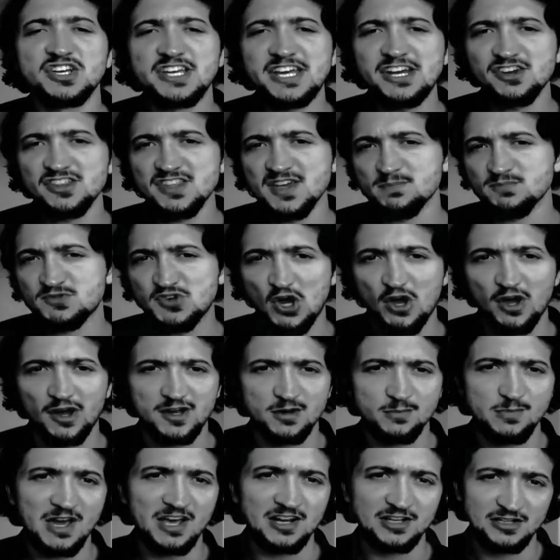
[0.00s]
hear them talk
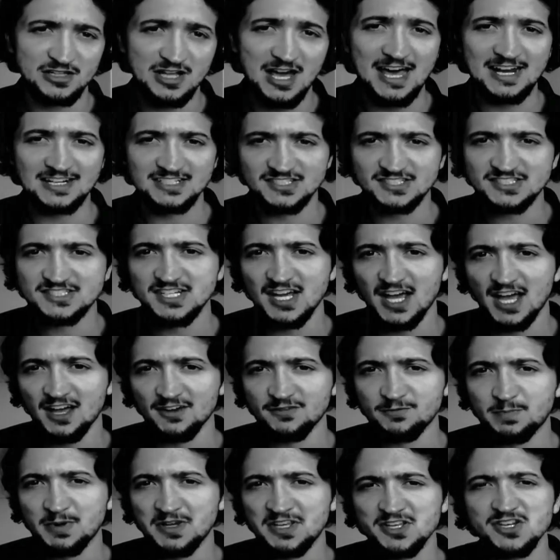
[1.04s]
about a lot of
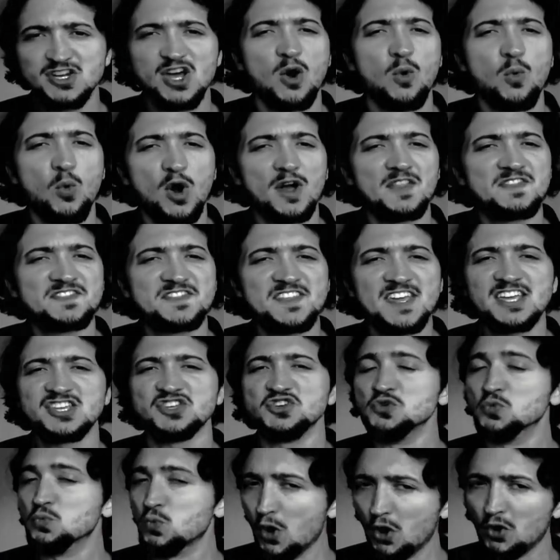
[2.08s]
stuff, but you know one thing
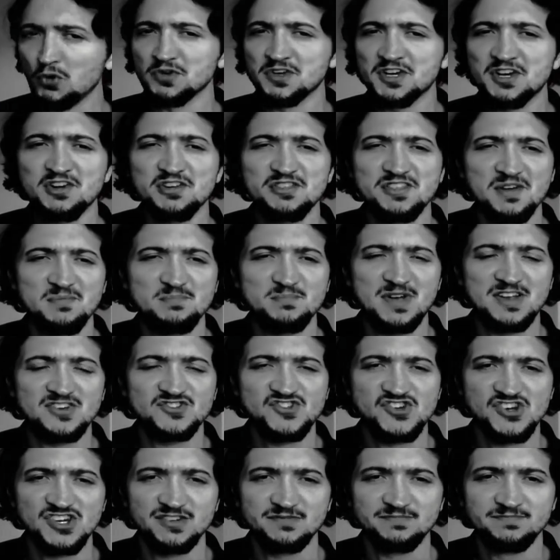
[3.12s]
you won't hear them
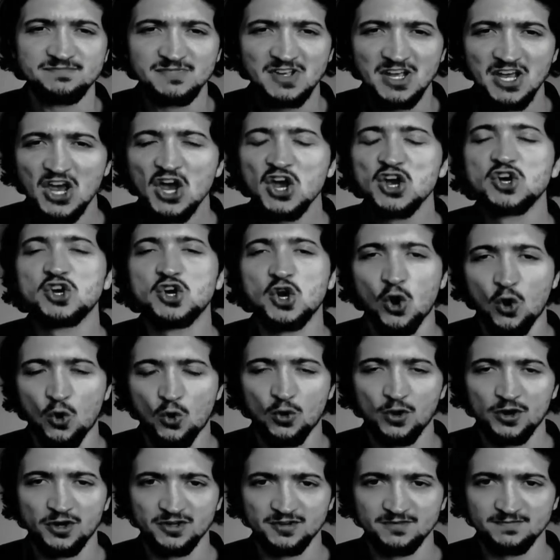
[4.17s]
mention?
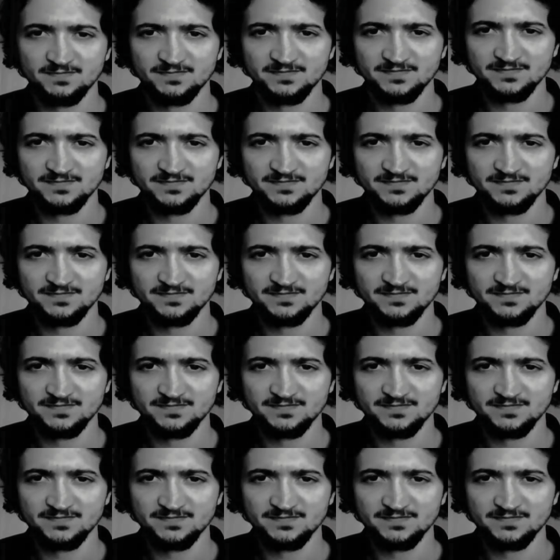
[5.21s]
Corn.